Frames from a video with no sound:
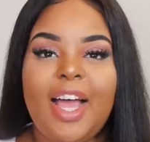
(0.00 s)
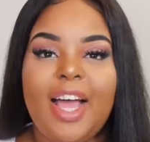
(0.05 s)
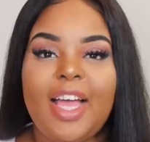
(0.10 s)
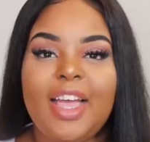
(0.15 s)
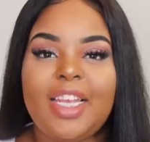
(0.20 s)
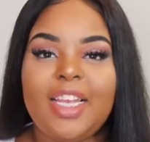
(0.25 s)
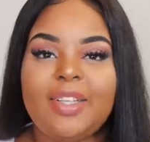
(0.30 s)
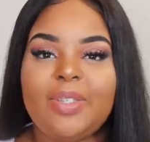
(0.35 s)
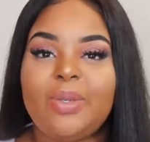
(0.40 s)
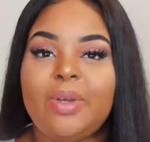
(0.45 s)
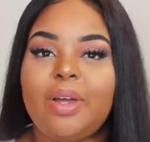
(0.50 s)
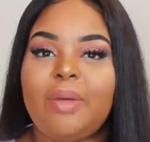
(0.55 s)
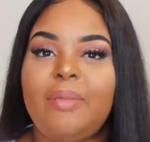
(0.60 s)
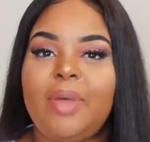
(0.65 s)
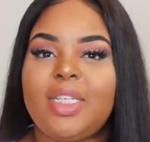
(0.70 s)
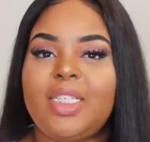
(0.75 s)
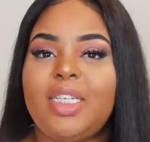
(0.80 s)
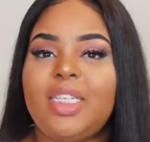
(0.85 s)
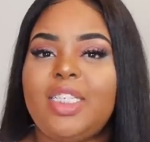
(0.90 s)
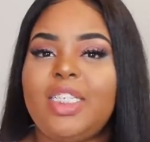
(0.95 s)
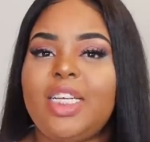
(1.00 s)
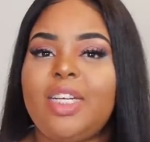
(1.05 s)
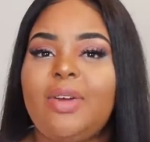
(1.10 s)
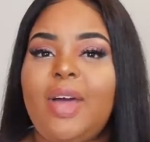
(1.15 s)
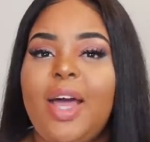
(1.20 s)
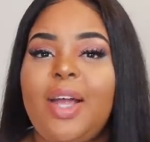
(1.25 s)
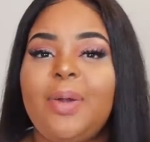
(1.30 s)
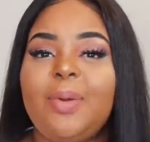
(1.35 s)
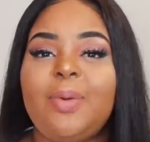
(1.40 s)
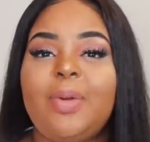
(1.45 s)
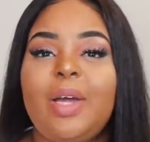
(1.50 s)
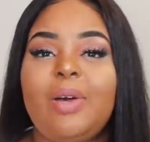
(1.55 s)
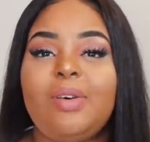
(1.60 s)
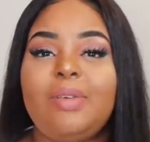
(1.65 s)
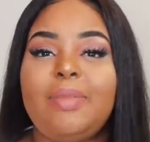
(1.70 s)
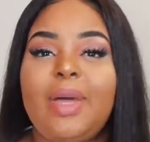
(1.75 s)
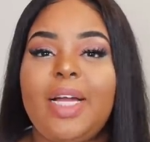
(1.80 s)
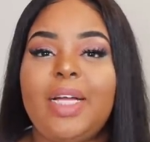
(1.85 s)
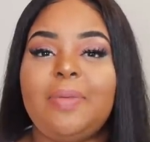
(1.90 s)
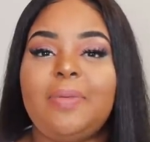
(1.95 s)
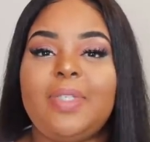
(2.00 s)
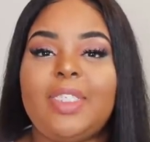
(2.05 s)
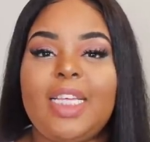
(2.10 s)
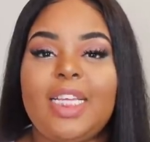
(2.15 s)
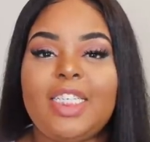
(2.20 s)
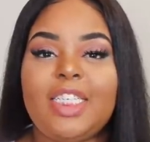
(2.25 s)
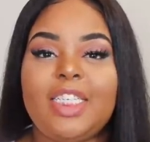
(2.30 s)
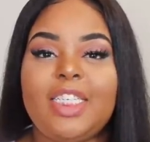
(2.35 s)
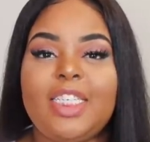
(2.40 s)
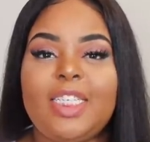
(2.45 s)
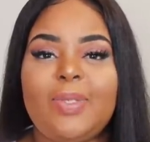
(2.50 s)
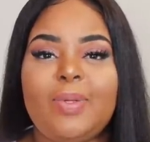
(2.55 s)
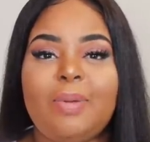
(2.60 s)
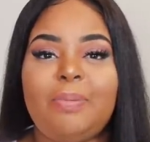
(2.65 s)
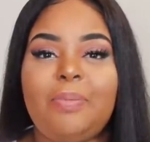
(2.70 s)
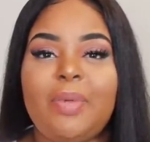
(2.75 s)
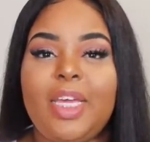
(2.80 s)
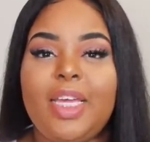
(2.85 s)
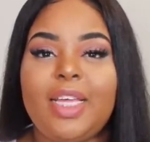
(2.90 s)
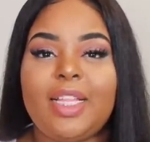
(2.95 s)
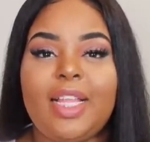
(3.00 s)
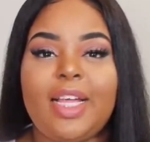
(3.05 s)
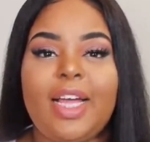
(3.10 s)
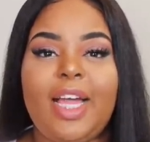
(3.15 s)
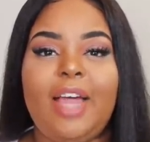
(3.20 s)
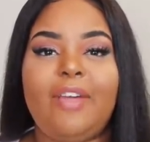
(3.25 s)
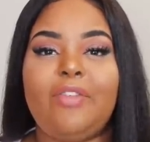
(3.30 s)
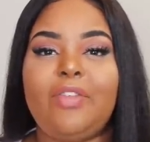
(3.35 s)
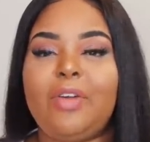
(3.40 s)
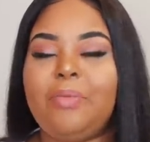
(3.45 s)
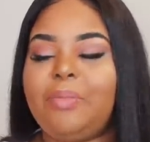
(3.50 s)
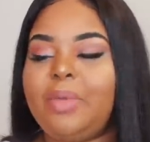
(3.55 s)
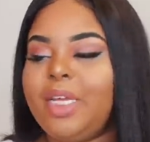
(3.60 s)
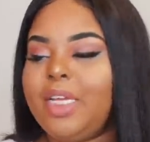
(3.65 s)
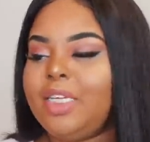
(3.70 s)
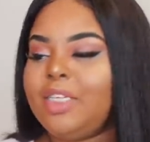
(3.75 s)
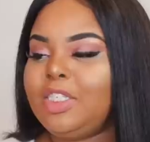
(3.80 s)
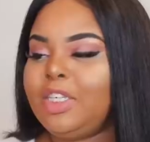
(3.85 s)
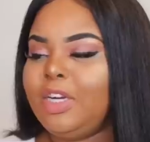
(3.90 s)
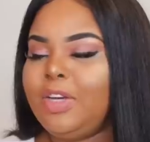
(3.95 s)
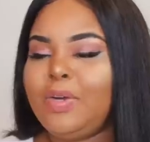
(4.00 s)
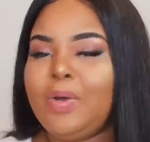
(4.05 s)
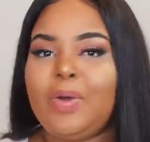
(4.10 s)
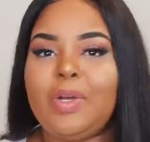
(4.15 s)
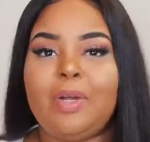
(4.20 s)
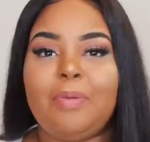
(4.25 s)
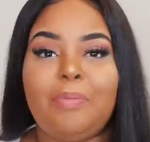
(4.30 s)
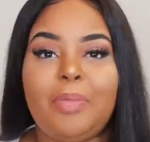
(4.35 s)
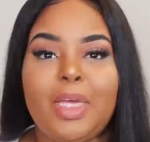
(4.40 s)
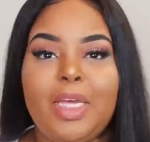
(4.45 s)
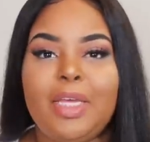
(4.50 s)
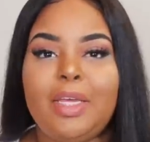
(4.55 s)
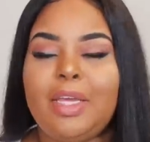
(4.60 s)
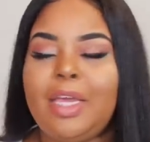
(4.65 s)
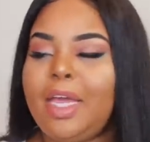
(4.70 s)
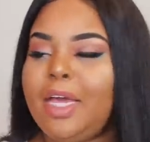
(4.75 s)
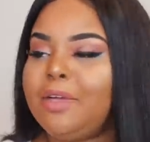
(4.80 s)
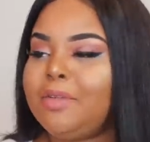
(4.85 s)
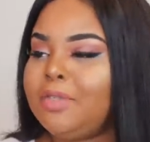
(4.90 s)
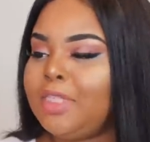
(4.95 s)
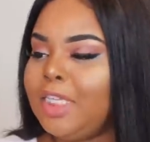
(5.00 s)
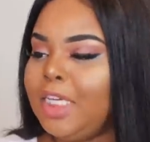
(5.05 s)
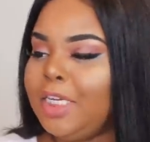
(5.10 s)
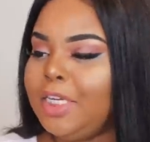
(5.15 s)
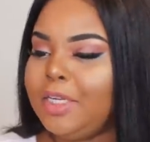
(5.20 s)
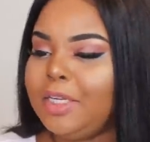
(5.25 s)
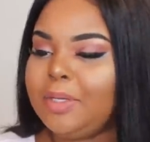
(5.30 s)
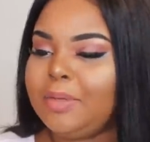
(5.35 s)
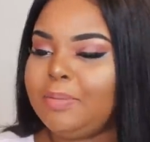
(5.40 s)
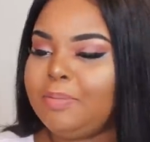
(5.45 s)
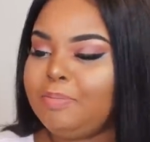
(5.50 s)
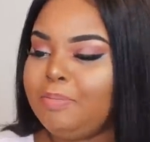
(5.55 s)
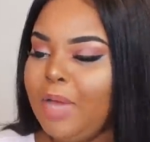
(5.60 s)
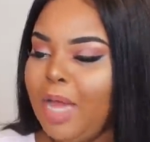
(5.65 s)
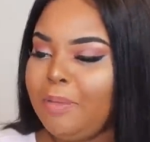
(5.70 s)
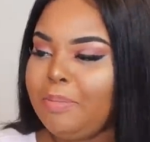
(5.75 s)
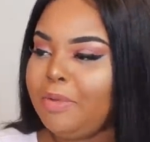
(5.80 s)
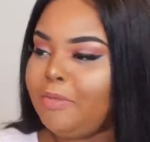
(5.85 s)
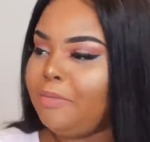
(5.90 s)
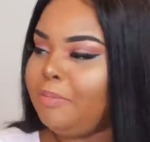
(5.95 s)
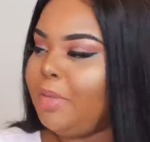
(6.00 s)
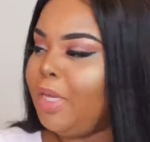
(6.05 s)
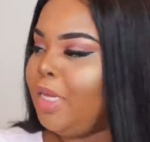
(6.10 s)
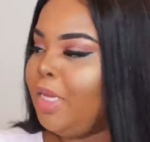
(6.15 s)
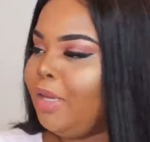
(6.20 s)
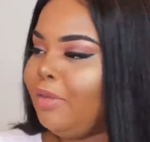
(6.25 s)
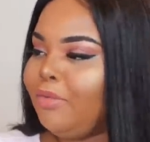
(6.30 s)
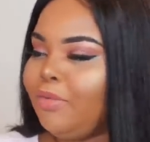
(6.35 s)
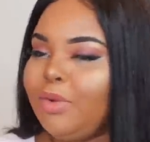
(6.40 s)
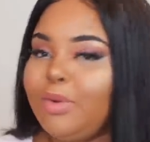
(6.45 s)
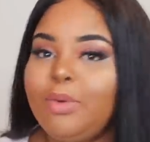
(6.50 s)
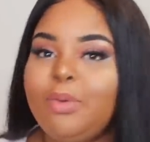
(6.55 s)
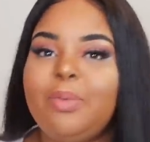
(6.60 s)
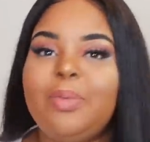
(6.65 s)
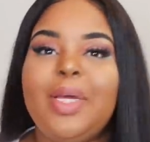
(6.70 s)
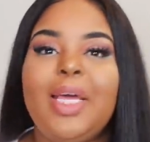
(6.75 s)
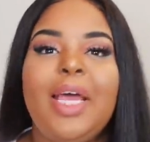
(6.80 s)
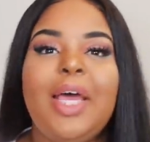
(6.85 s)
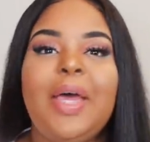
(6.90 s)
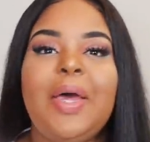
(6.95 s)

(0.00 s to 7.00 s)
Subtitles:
Hi loves, welcome back to the channel. I don't know what my obsession is with pink. Like, I have on a pink shirt, on a pink couch, in a pop of pink room.